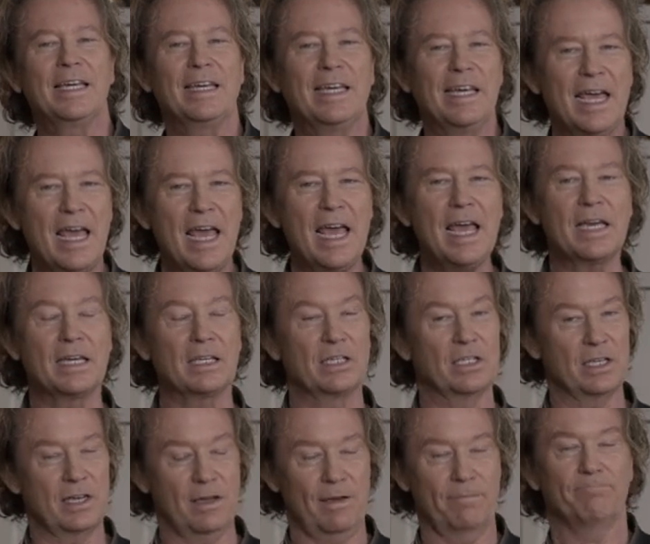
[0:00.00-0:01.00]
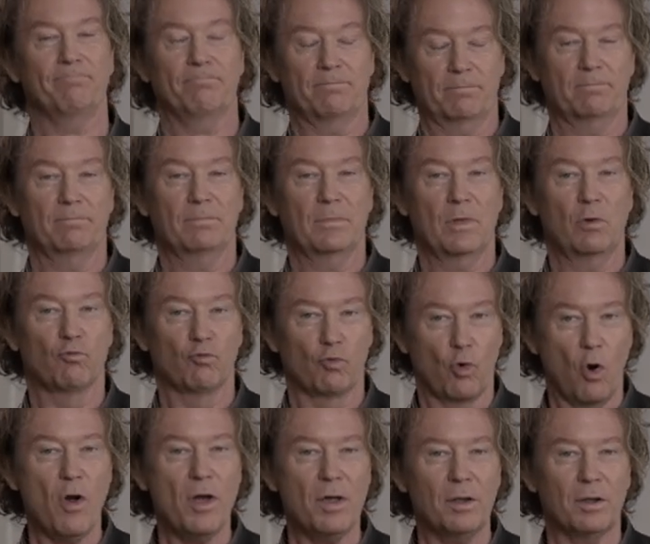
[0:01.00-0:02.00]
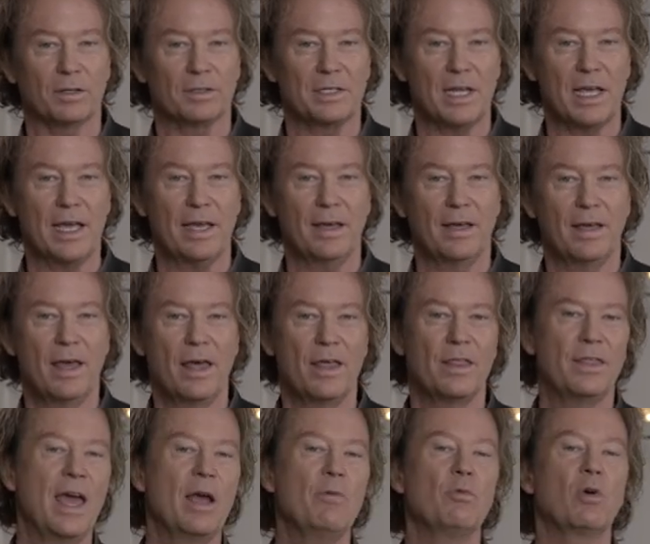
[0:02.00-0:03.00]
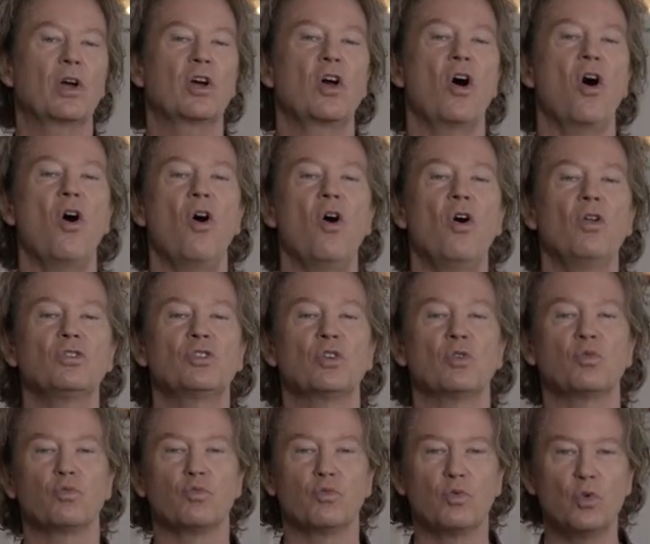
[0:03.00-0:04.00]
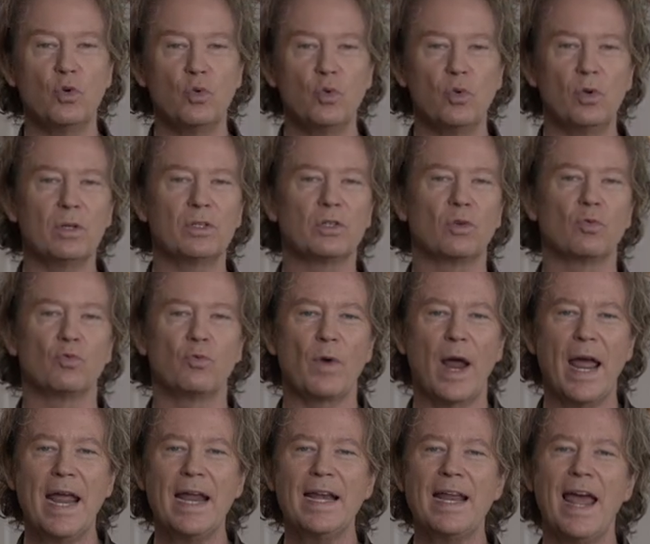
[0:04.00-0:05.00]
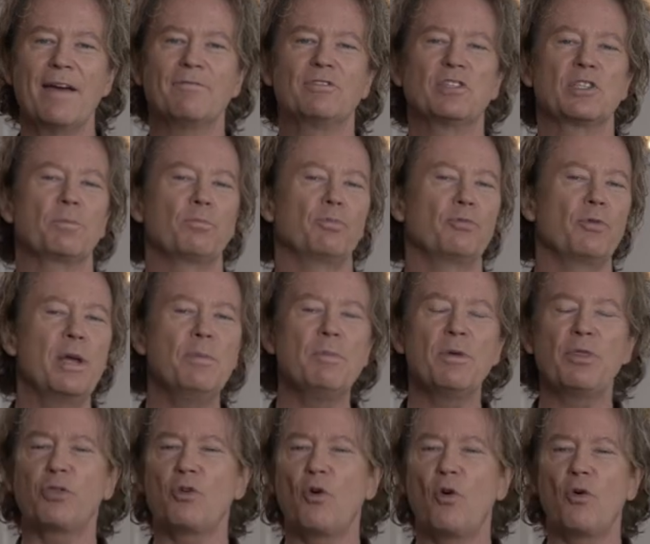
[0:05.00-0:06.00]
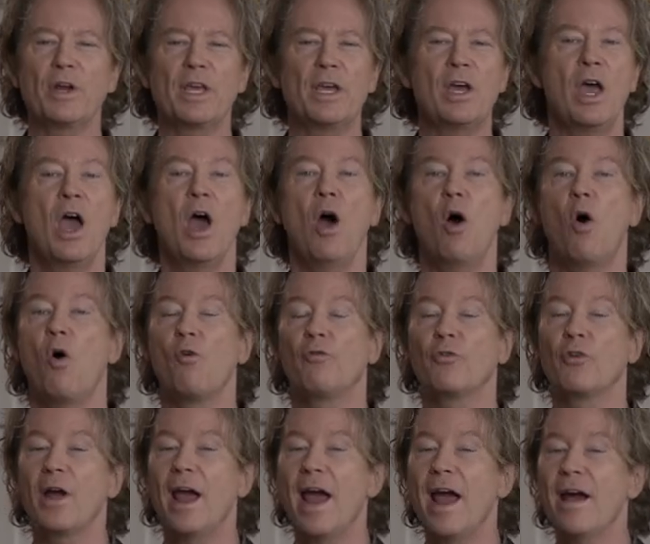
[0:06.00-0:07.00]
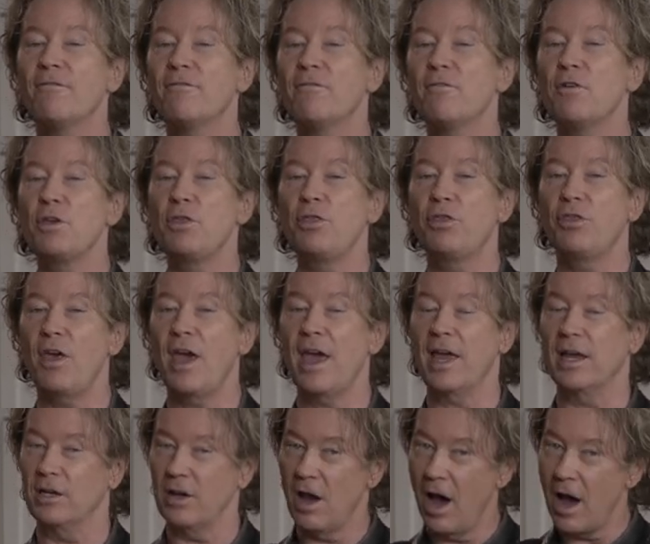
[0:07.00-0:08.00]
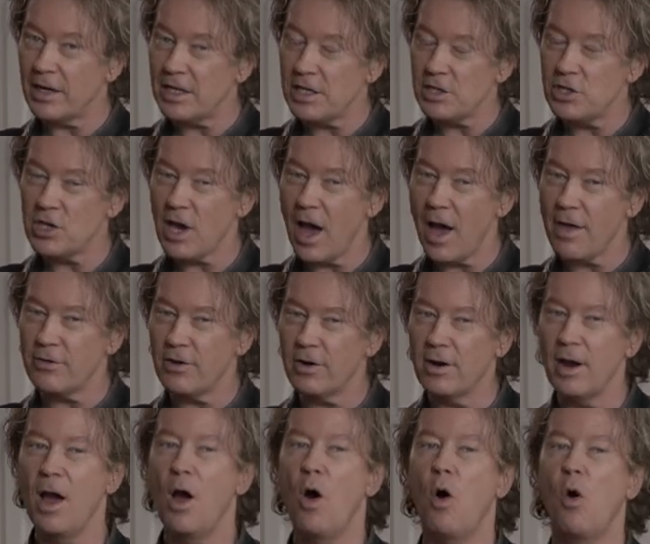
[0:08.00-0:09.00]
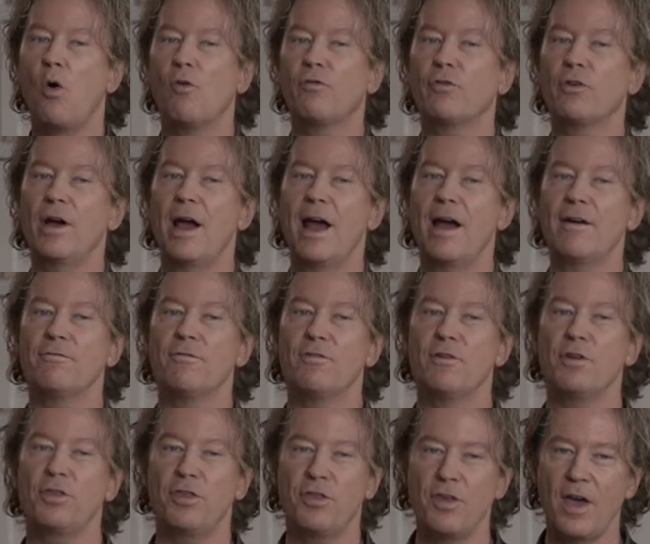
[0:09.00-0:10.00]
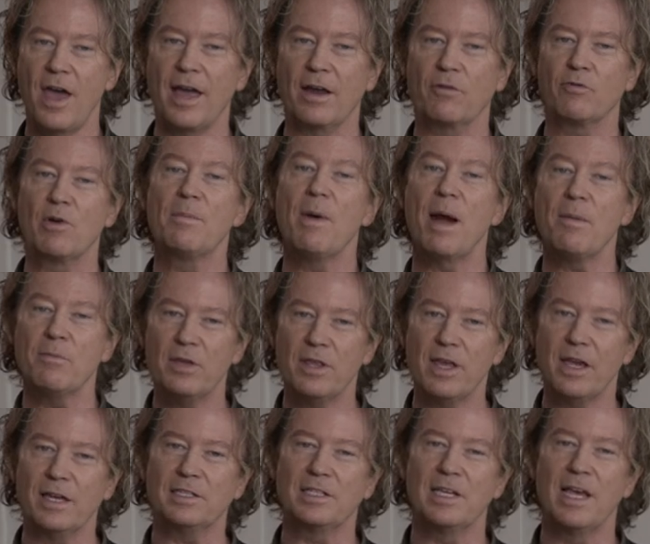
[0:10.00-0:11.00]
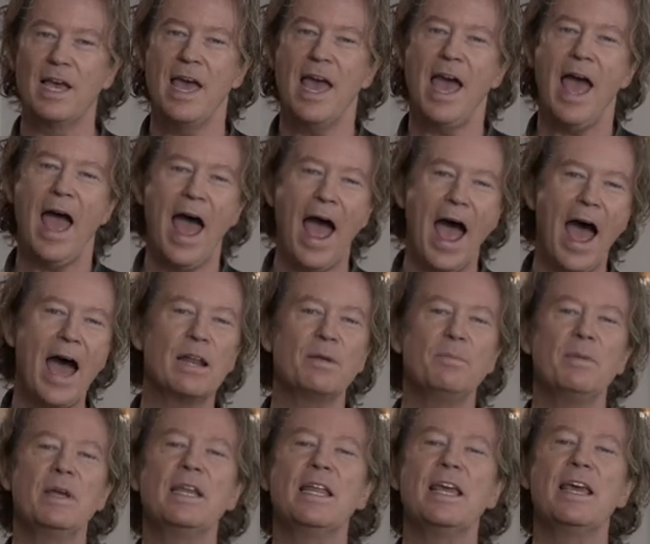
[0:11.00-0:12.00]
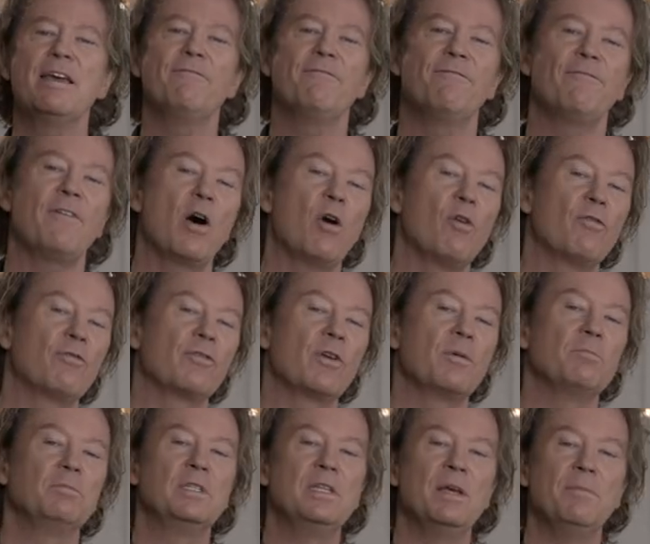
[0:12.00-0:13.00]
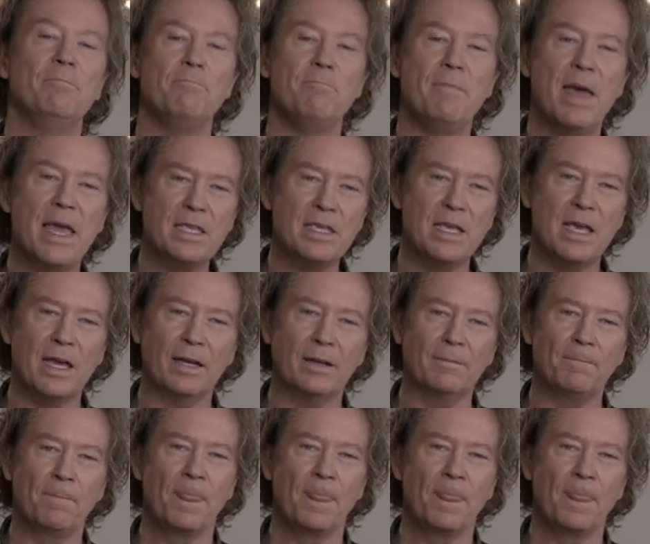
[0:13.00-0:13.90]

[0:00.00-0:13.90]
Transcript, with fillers: kings royalty. They were called to rule, to reign, have supreme authority over everything, not each other, over everything. Remember this Adam and Eve fell from dominion,